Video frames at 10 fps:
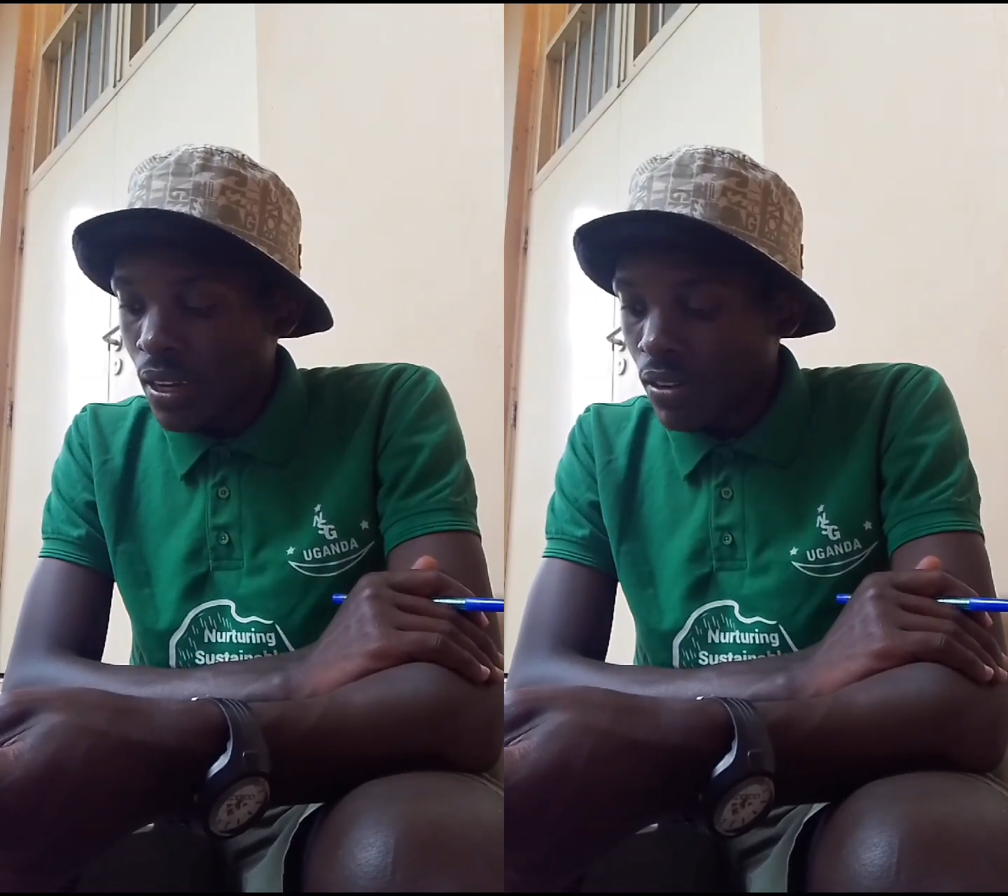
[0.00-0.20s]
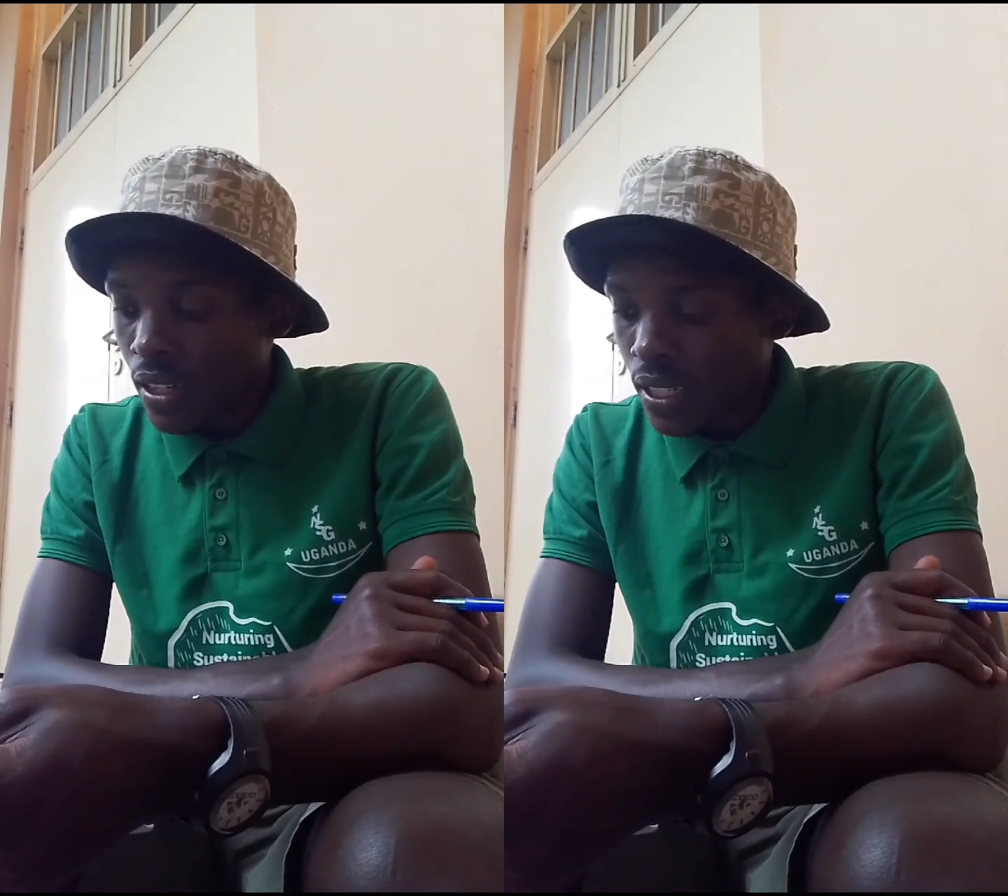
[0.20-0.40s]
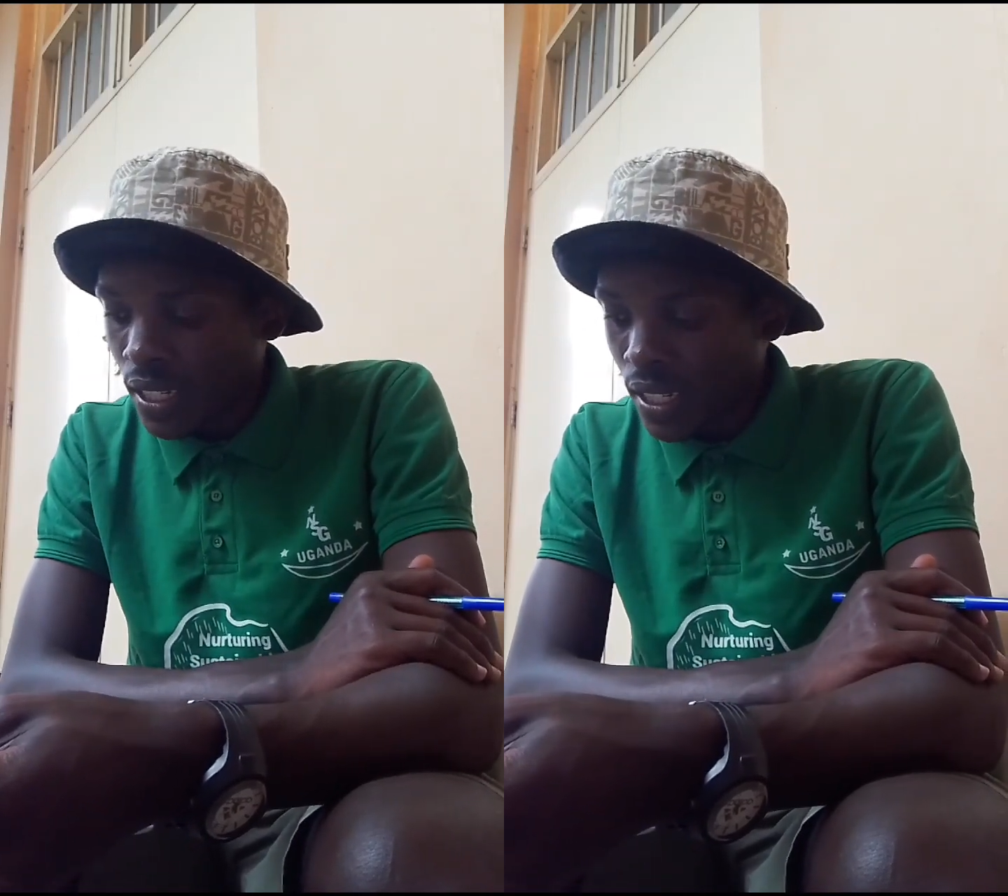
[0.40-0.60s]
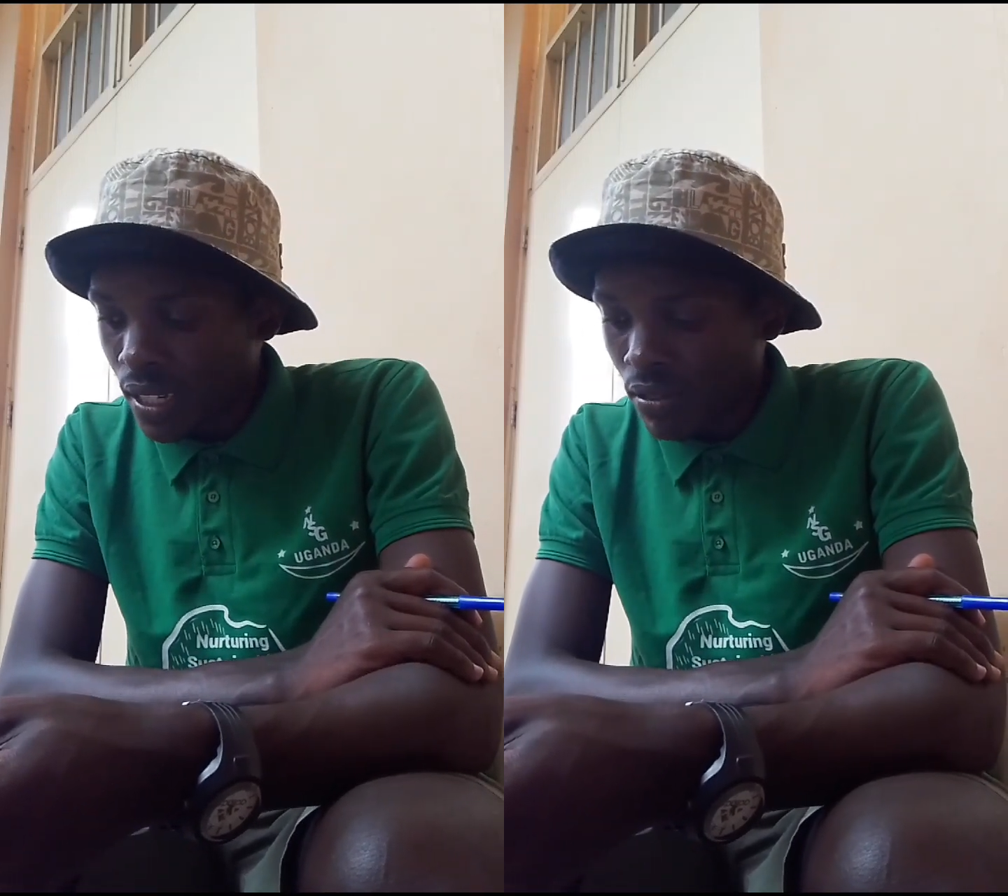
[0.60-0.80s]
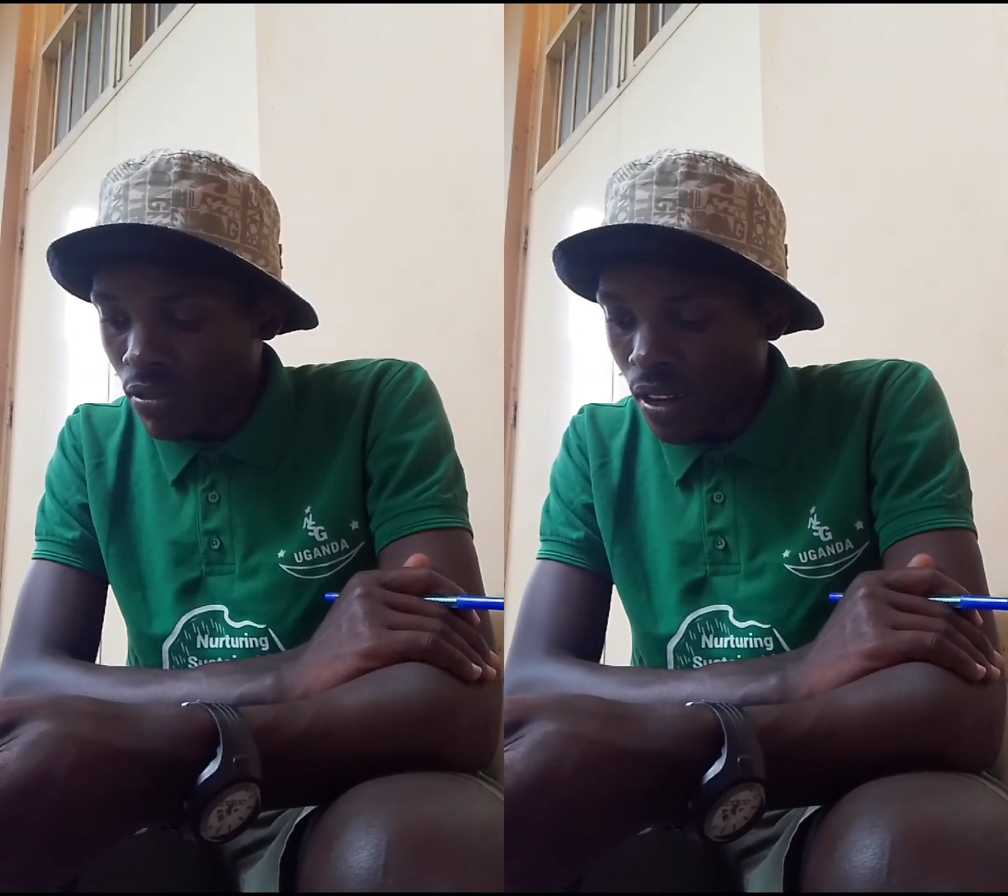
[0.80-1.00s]
Now the
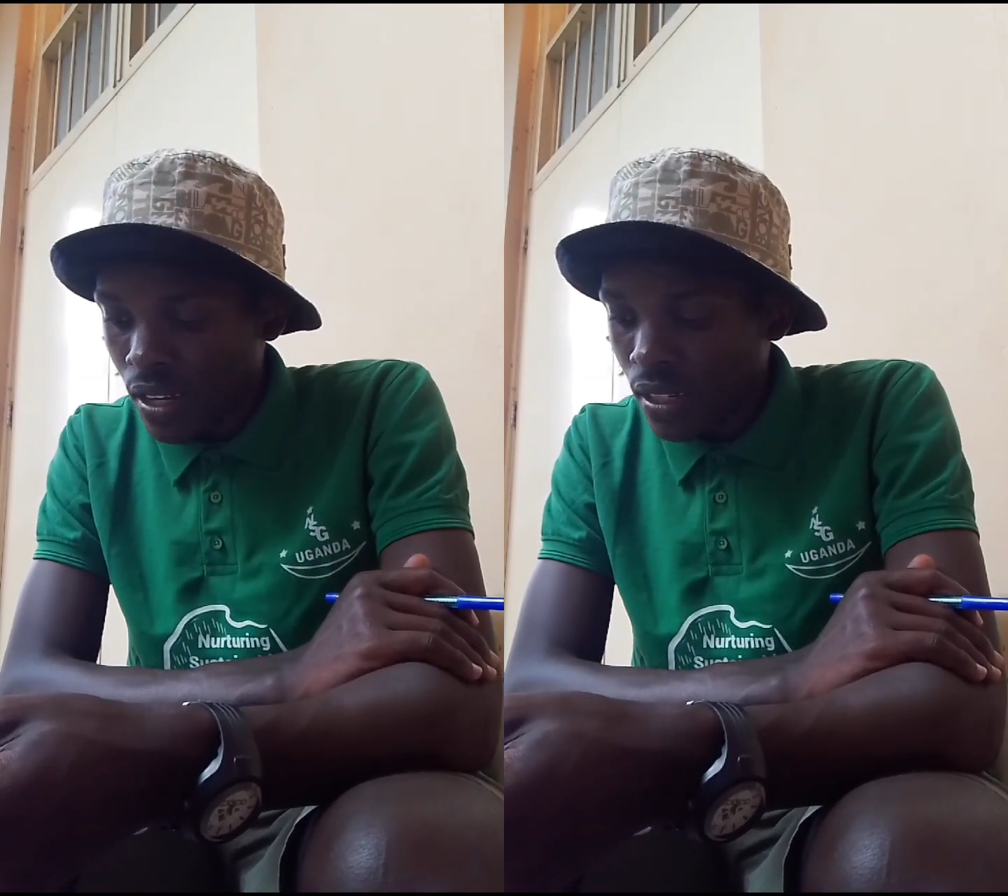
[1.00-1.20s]
second